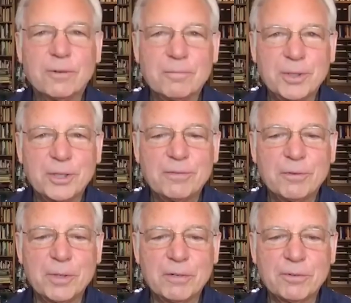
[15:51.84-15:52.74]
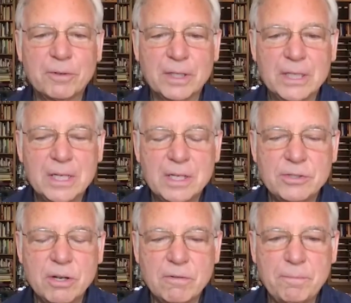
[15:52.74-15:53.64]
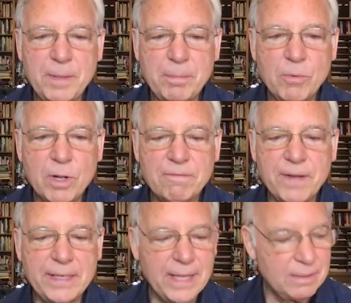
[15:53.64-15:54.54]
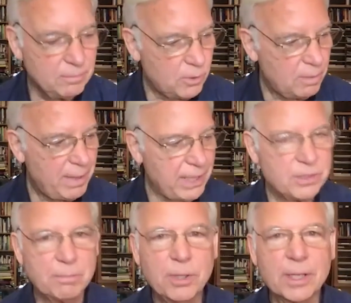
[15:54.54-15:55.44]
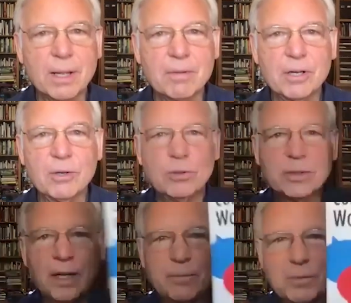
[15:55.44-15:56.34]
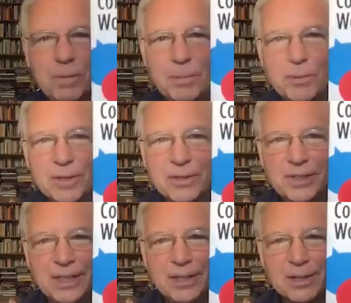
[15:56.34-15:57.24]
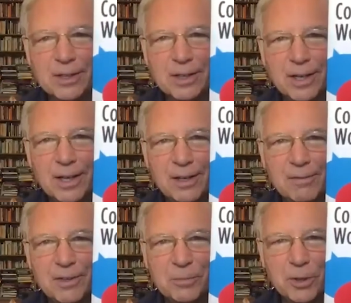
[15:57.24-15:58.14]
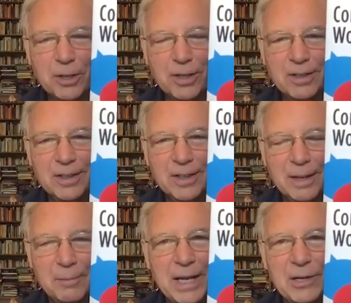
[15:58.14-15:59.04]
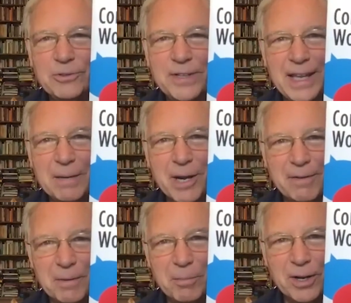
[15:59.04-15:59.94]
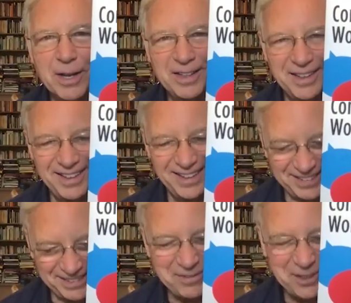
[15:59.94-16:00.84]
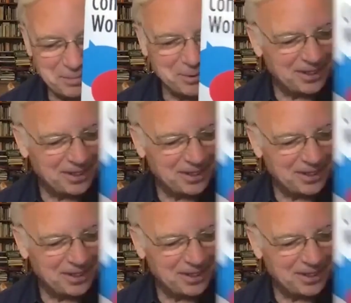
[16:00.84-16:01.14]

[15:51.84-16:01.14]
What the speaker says: beautiful, beautiful. So if people want to find out more about your book, I'm going to hold it up so people can see it here. I love this book. I mean, I don't say that about every book. I love this book.